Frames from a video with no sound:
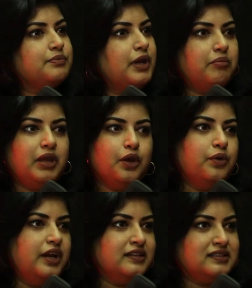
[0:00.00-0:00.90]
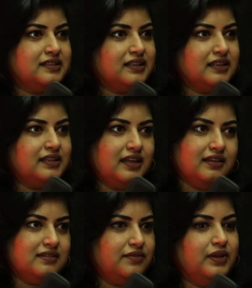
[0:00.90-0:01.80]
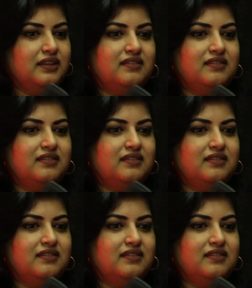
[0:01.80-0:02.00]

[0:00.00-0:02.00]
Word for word: made me good at certain things with